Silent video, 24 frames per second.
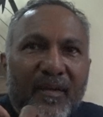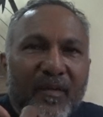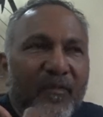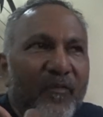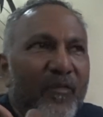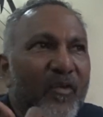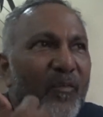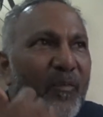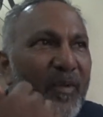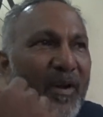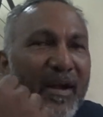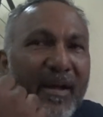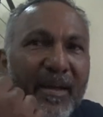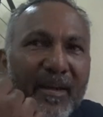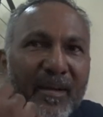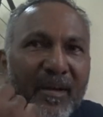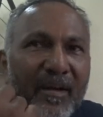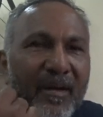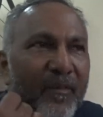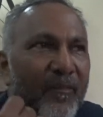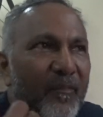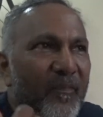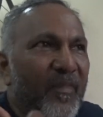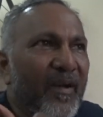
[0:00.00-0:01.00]
From
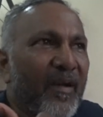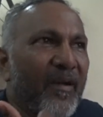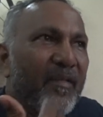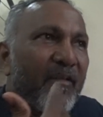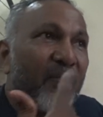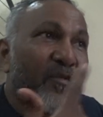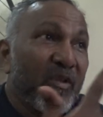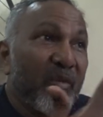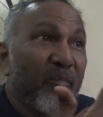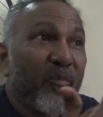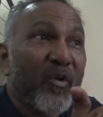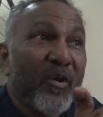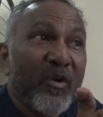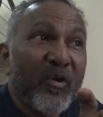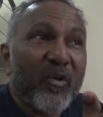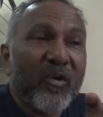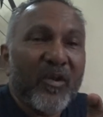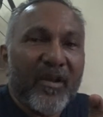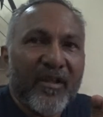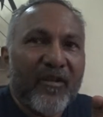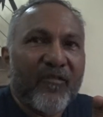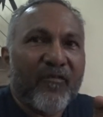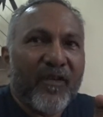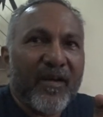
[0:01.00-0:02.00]
Raia, there was a boy called
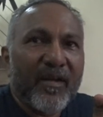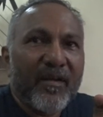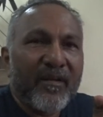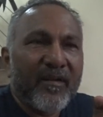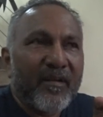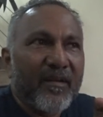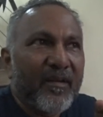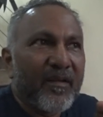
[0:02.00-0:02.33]
Irfan.